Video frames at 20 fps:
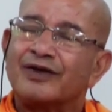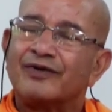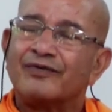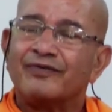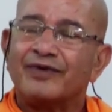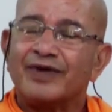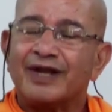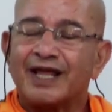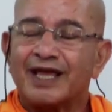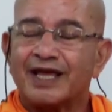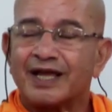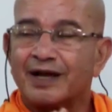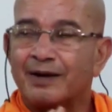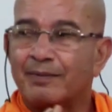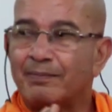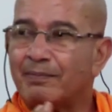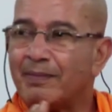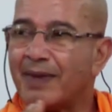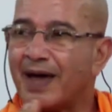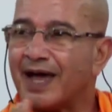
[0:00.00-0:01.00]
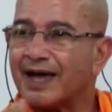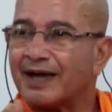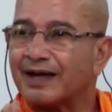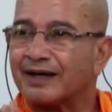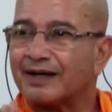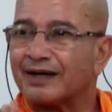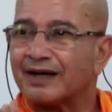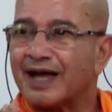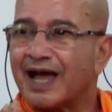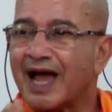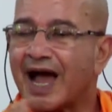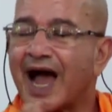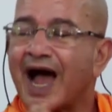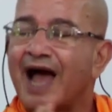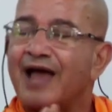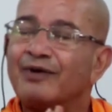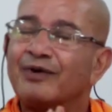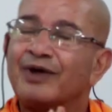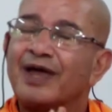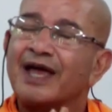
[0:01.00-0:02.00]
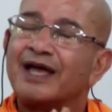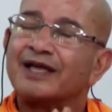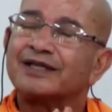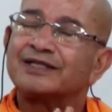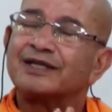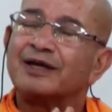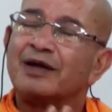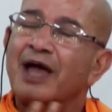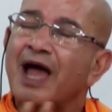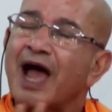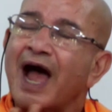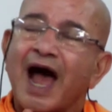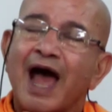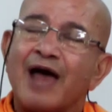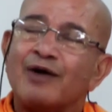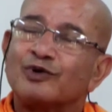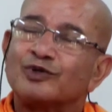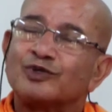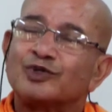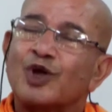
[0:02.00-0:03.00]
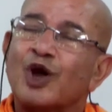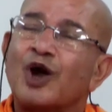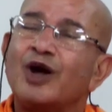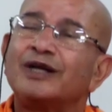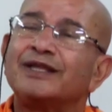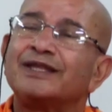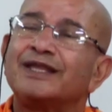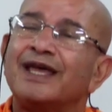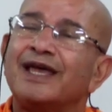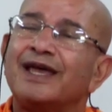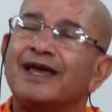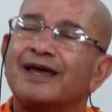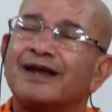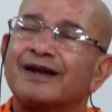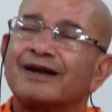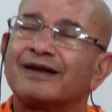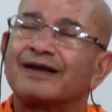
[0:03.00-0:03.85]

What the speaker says: When I come back, I was not there.